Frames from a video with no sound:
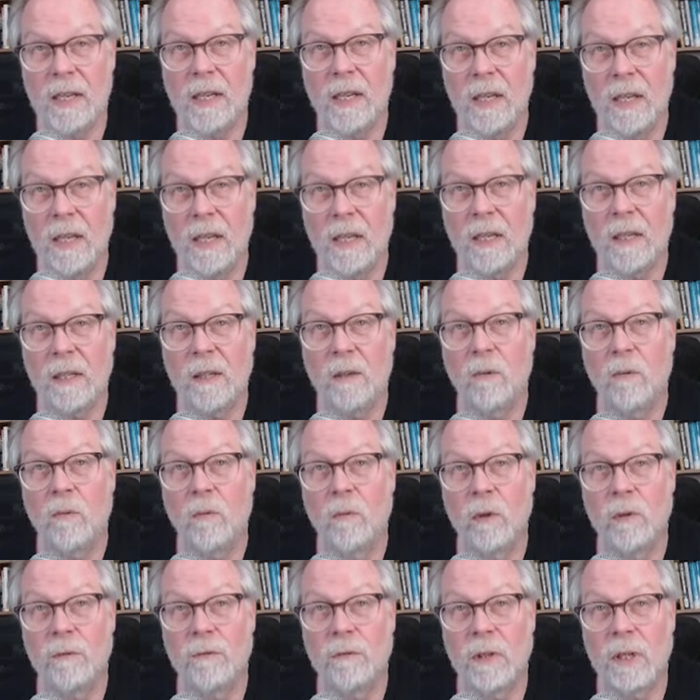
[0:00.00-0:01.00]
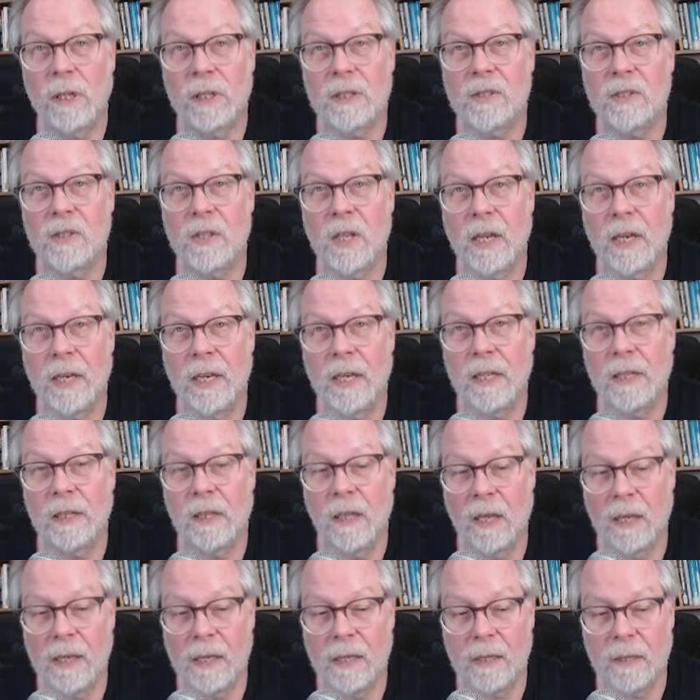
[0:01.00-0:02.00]
ink reflects cyan
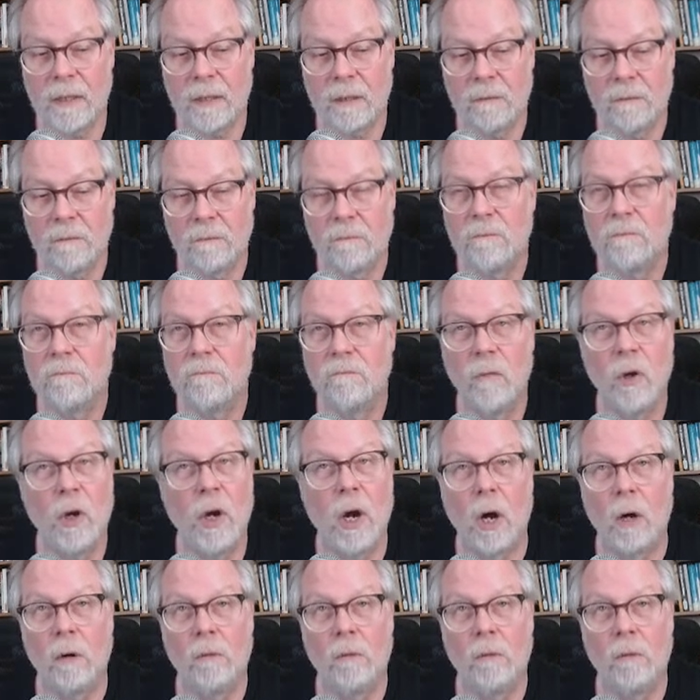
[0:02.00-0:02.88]
light? No.